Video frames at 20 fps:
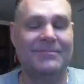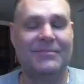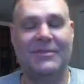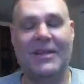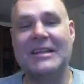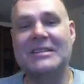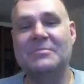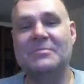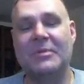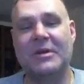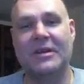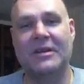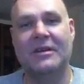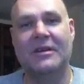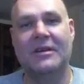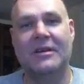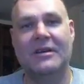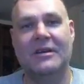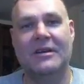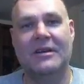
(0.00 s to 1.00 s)
That's me.
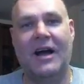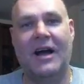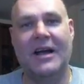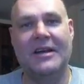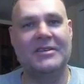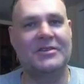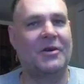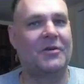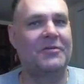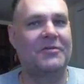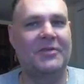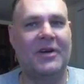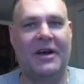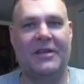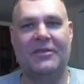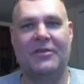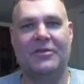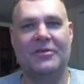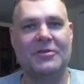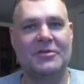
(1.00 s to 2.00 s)
I don't
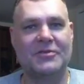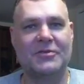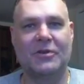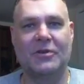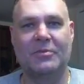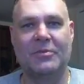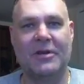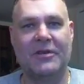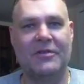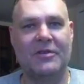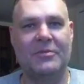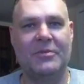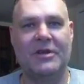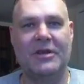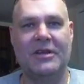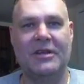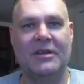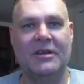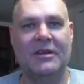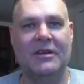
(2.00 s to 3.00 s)
find they're useful in
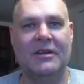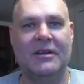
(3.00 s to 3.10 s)
PvP.